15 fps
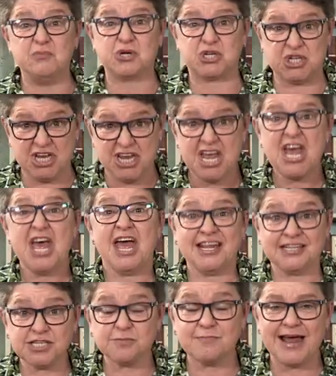mushy
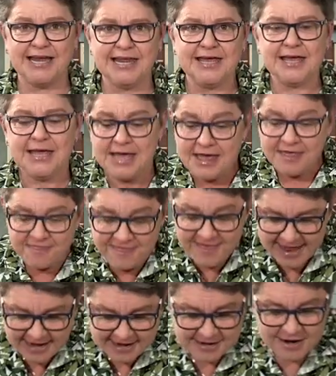and smelly.
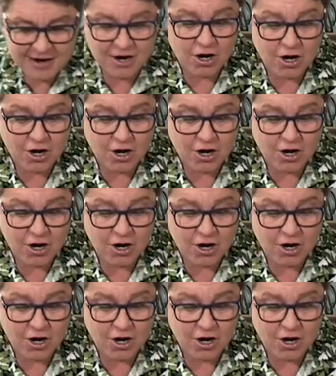Then